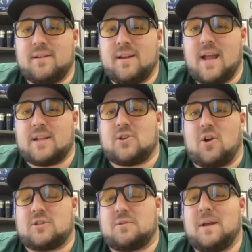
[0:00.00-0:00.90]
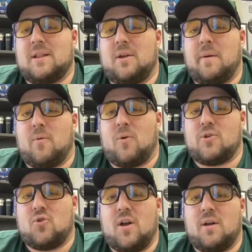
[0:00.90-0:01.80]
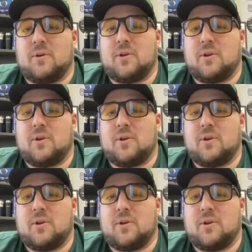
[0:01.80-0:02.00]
and it starts to be a little bit more enjoyable.